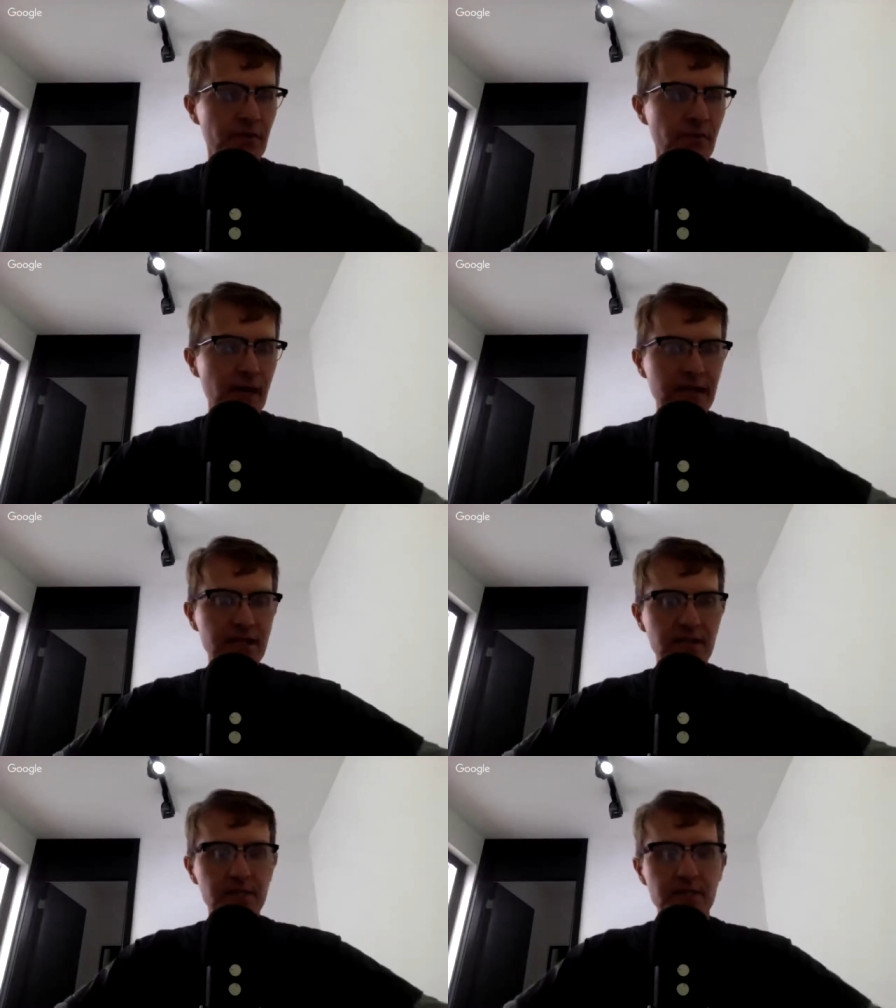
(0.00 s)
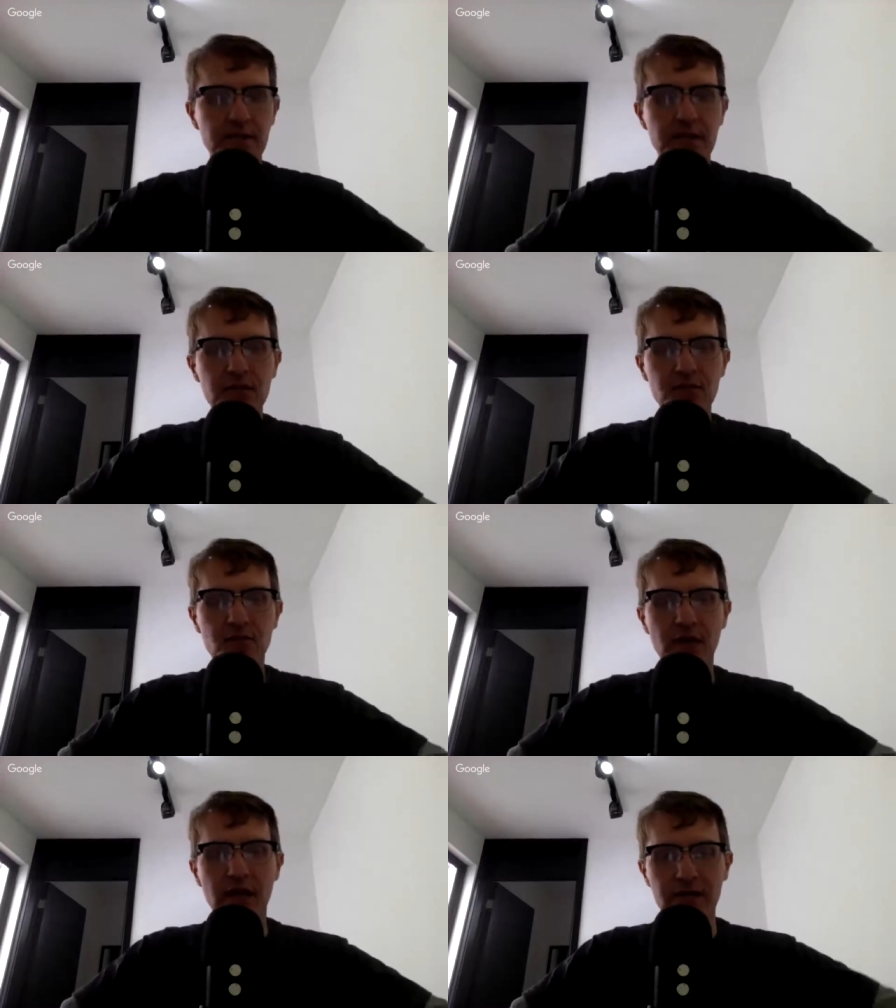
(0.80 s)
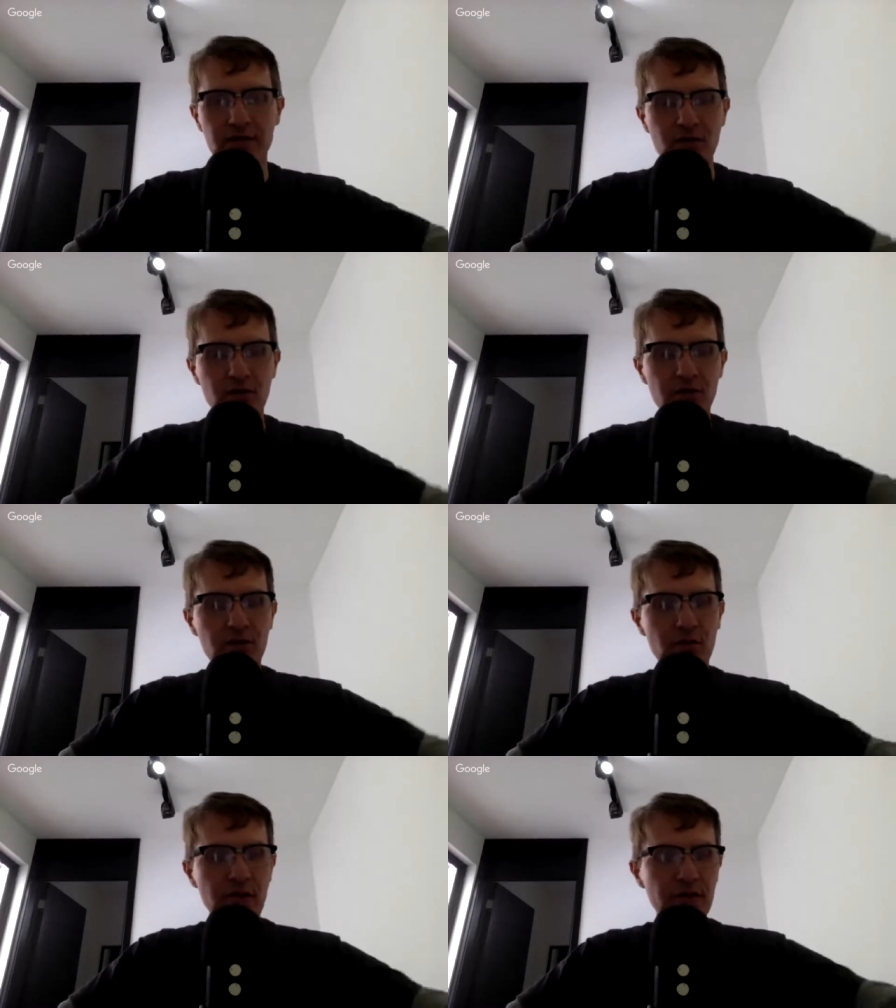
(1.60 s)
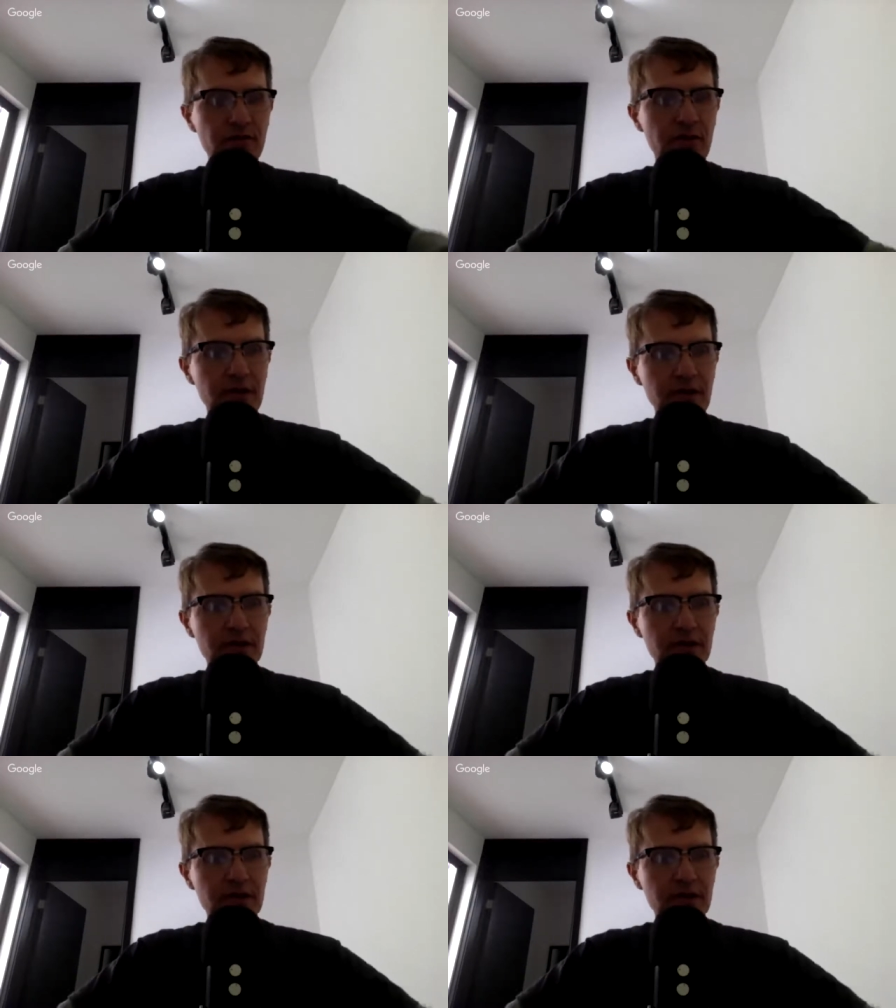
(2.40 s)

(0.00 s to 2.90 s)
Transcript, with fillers: the practicum strand, so you you have